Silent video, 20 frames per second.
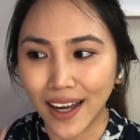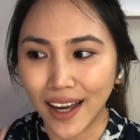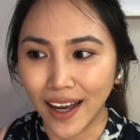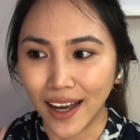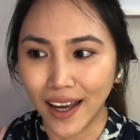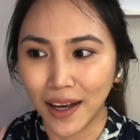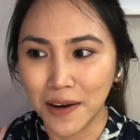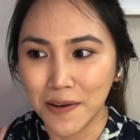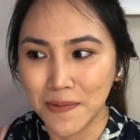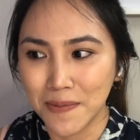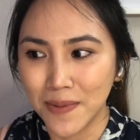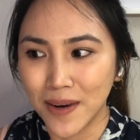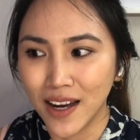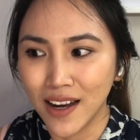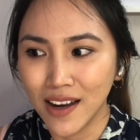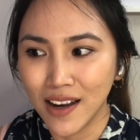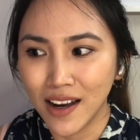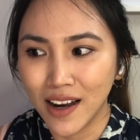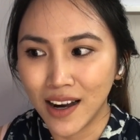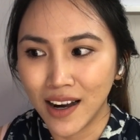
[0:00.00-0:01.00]

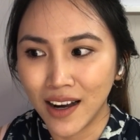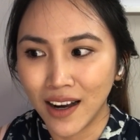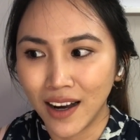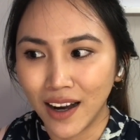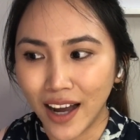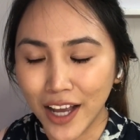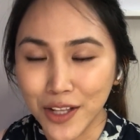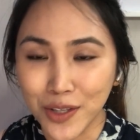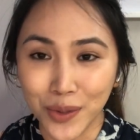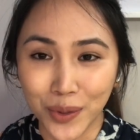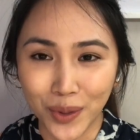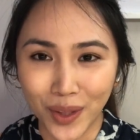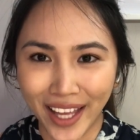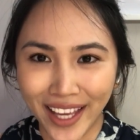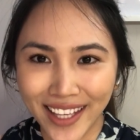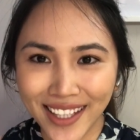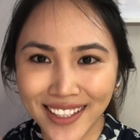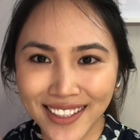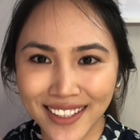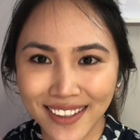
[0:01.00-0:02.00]
I do
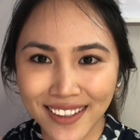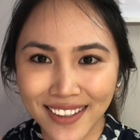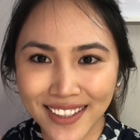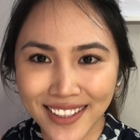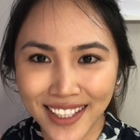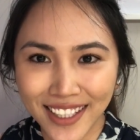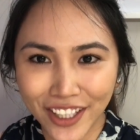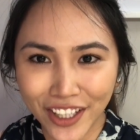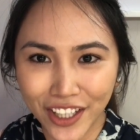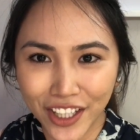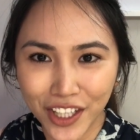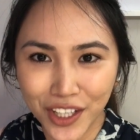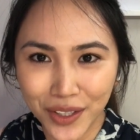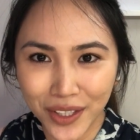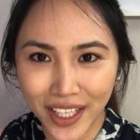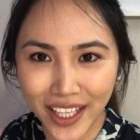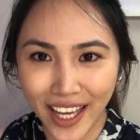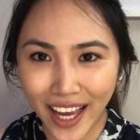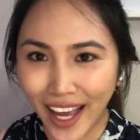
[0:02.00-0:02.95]
like to sing karaoke.